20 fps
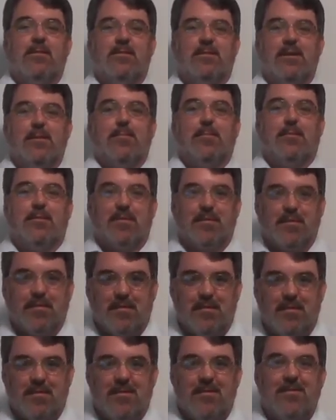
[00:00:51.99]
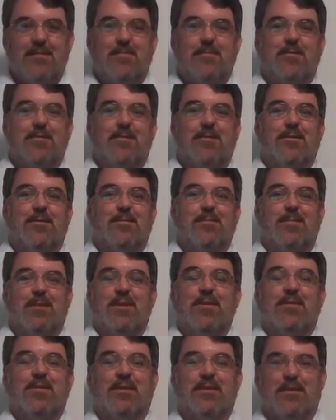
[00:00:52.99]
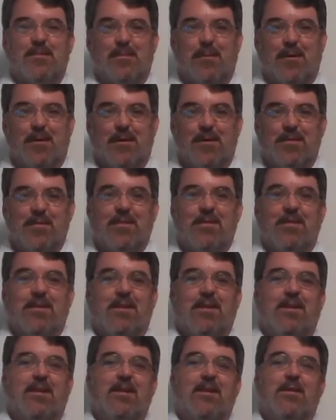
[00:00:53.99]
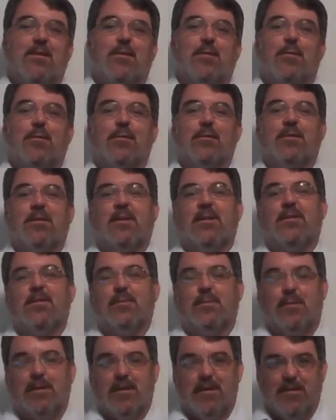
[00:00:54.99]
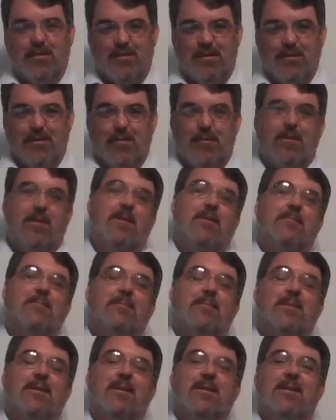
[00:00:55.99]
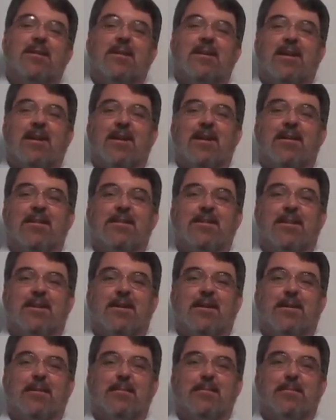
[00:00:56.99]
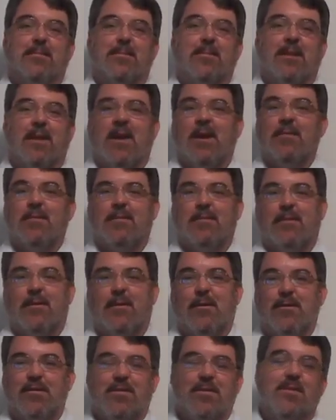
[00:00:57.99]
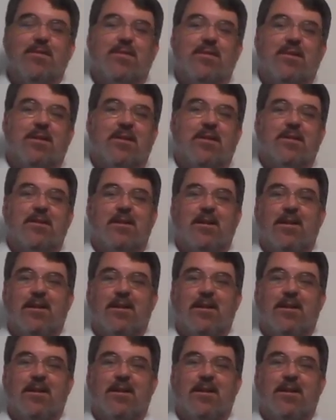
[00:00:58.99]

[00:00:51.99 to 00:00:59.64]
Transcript: dimples were placed on the balls in the early 20th century and um, they have evolved since then.